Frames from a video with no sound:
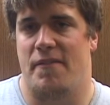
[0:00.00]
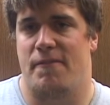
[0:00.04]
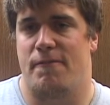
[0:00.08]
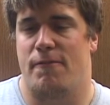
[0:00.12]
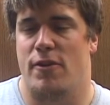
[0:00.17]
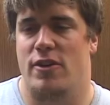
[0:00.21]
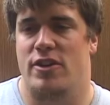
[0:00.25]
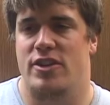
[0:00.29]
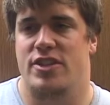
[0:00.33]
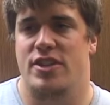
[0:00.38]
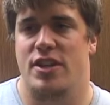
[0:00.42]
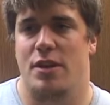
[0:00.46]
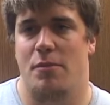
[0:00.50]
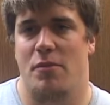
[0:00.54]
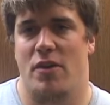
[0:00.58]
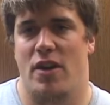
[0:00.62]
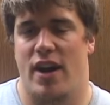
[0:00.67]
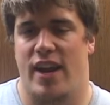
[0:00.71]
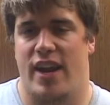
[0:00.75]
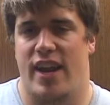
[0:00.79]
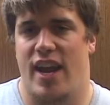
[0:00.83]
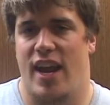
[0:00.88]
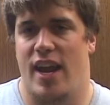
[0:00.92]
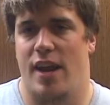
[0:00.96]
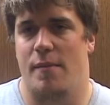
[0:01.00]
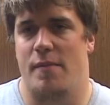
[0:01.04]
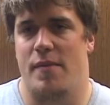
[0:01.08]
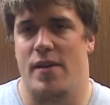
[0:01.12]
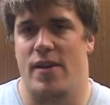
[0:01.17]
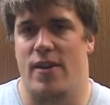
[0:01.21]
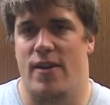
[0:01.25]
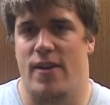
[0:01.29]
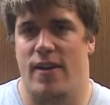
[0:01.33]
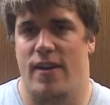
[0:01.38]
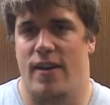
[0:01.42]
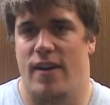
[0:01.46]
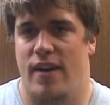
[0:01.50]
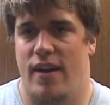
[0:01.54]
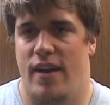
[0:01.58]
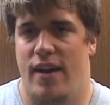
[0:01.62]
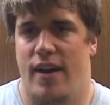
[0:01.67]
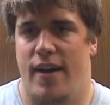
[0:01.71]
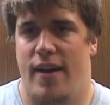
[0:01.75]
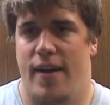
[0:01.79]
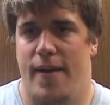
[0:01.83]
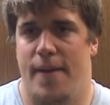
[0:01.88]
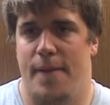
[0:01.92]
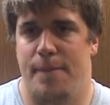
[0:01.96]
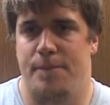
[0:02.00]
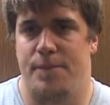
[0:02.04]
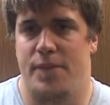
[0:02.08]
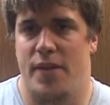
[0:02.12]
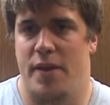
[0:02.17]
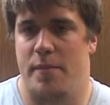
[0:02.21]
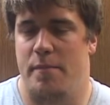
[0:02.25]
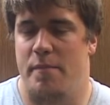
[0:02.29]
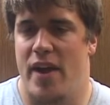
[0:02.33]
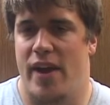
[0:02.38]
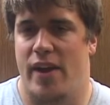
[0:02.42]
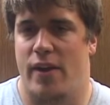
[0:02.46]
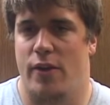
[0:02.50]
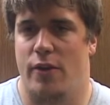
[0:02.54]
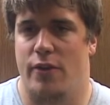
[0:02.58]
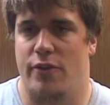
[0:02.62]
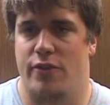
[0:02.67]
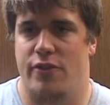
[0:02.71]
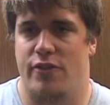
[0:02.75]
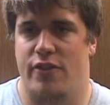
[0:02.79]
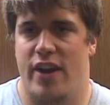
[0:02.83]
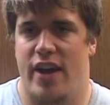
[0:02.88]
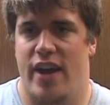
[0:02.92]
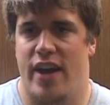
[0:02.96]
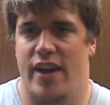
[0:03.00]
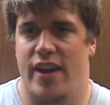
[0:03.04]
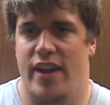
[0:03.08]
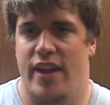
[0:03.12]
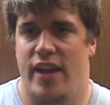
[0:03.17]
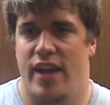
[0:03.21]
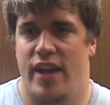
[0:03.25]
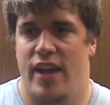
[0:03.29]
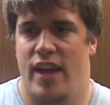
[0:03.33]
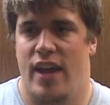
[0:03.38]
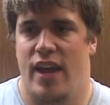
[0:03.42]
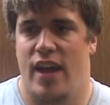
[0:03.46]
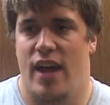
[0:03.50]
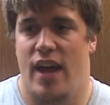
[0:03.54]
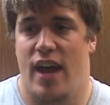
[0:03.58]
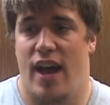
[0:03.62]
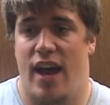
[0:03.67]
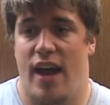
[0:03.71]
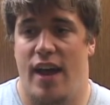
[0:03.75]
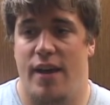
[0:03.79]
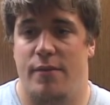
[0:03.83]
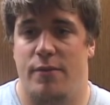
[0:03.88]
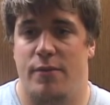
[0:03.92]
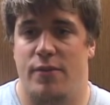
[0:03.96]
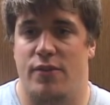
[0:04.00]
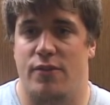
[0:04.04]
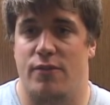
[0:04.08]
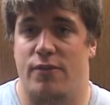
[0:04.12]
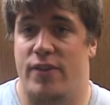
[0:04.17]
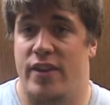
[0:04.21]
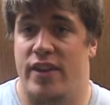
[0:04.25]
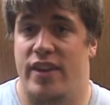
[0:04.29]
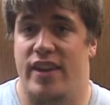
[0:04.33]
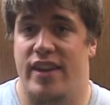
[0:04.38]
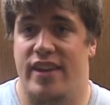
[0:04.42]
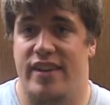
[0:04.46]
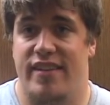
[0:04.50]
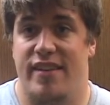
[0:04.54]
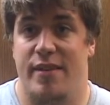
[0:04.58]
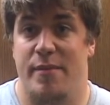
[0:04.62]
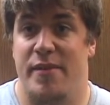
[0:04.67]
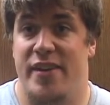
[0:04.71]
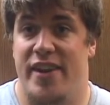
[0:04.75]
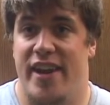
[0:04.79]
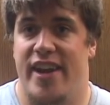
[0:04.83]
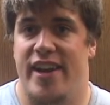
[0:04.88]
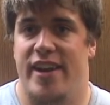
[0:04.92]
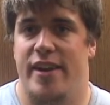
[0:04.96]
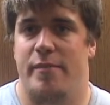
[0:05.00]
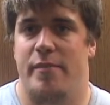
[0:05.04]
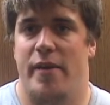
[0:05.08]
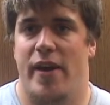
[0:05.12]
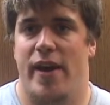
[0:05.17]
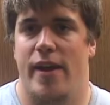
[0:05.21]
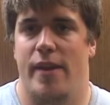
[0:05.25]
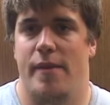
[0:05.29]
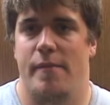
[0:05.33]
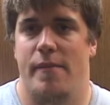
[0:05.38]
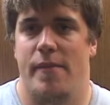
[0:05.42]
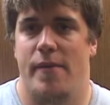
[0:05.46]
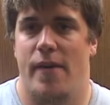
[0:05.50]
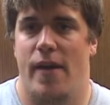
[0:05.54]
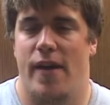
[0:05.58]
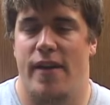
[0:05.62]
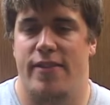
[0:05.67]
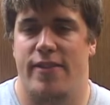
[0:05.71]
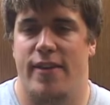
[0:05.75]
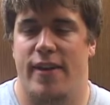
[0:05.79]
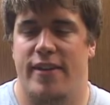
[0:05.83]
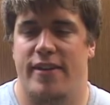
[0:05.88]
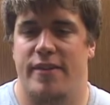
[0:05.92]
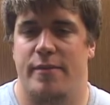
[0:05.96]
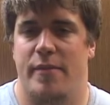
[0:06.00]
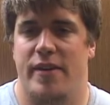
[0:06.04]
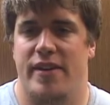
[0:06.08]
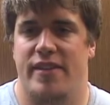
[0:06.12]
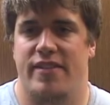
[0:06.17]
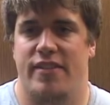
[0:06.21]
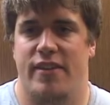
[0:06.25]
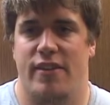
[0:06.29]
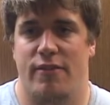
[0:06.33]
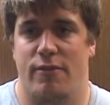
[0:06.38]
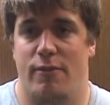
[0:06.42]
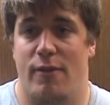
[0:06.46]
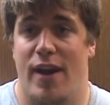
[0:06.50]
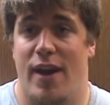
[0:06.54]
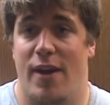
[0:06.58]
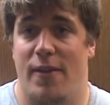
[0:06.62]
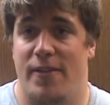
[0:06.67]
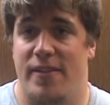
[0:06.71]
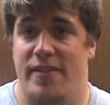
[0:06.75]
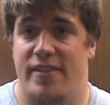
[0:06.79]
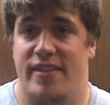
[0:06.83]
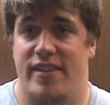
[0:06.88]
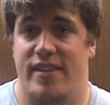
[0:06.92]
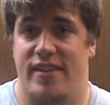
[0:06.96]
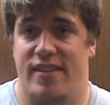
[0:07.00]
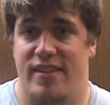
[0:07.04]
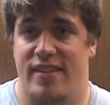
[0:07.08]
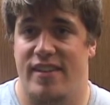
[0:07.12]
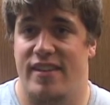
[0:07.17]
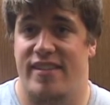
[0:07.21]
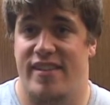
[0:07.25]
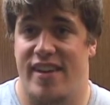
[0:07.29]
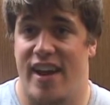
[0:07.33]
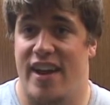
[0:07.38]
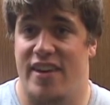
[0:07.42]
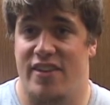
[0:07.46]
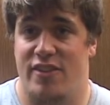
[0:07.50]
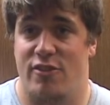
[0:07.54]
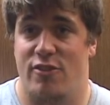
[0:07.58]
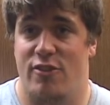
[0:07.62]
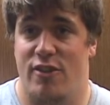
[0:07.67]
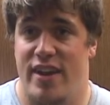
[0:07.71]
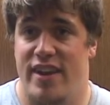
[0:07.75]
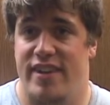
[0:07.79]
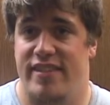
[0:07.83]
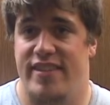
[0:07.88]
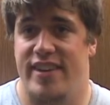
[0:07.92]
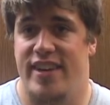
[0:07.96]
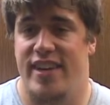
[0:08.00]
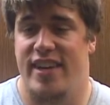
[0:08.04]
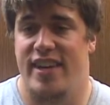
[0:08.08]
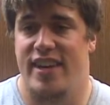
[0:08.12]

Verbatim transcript: first summer I came here um, and met Coach Rad, I was really intimidated by him. I thought to myself, wow, this, this guy's crazy.